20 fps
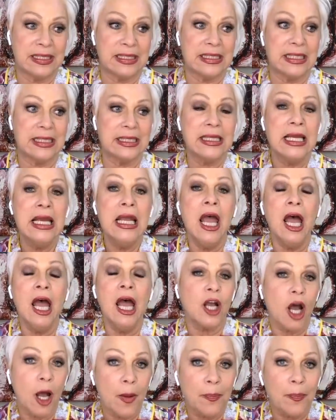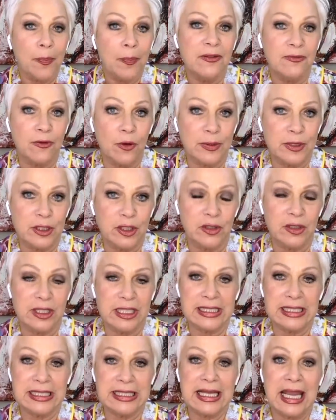business, a couple of
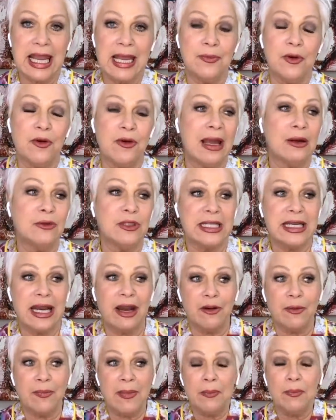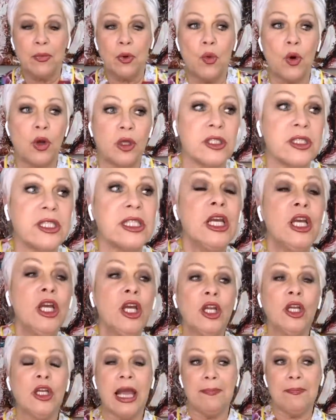opportunities came around. And I remember once,
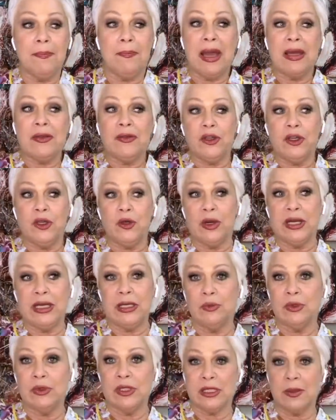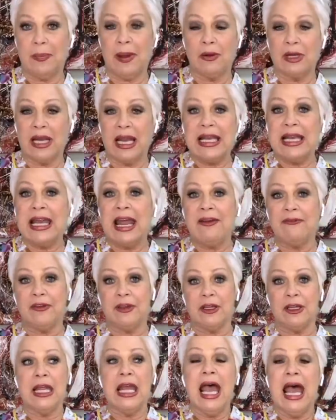um, Matthew, when he was about
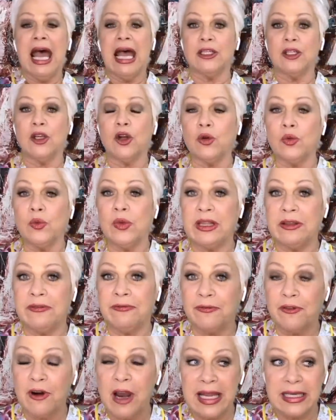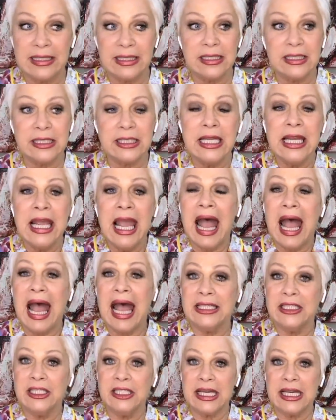eleven, had gone with a friend
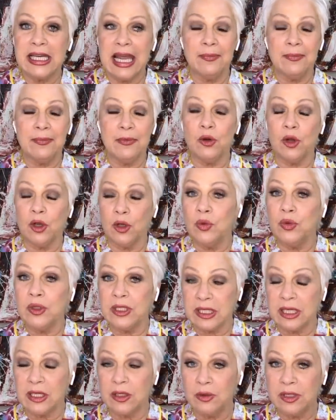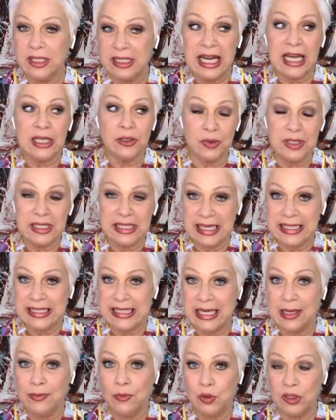and um, who, who was, whose dad was
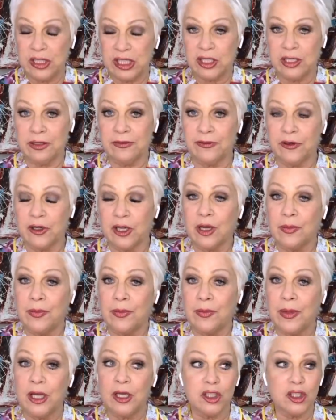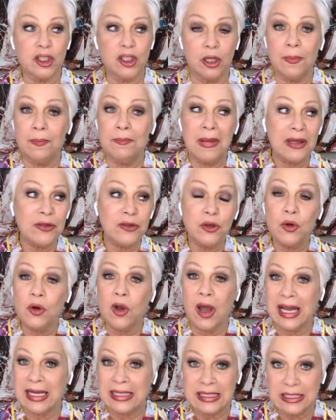letting him audition for a commercial. Matthew
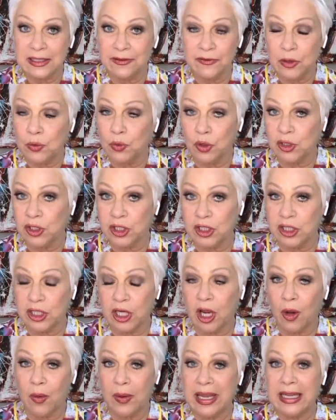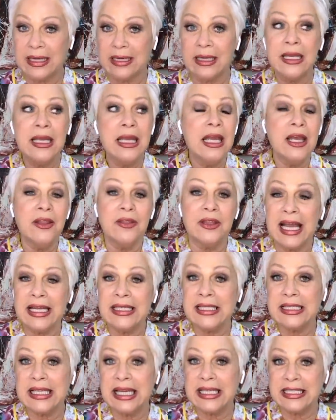got asked if he wanted to go in. The guy
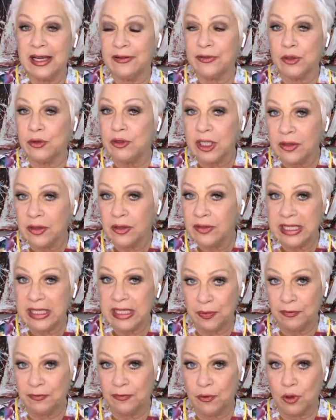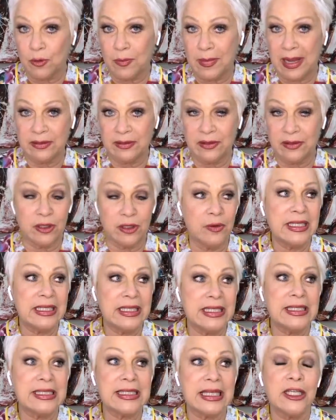said, have you done this before, Matthew? And
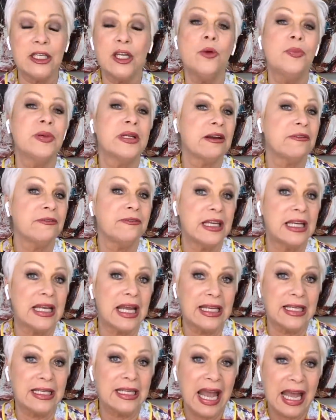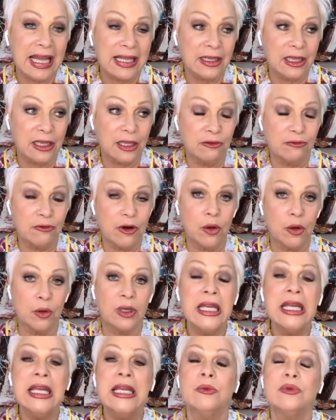he said, no, but I feel I can handle the
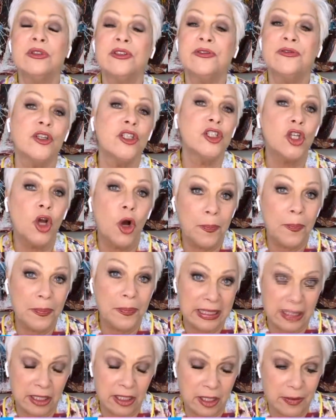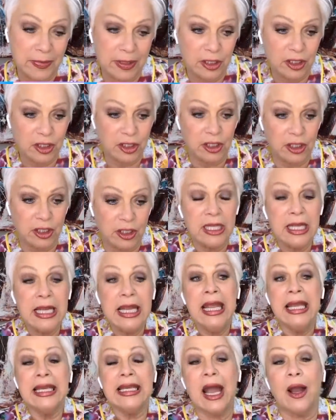role. It was for a Topic commercial.
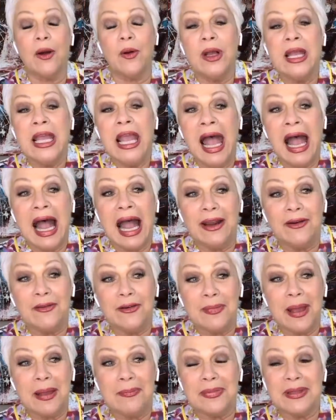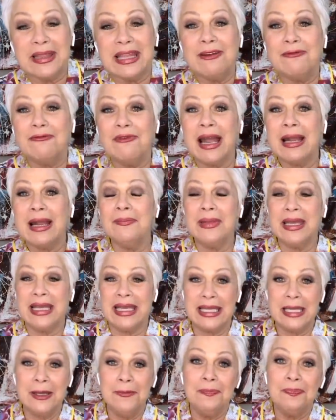Now, I remember they rang
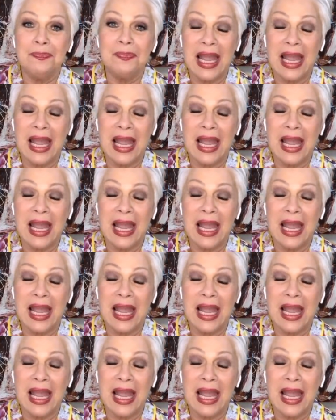me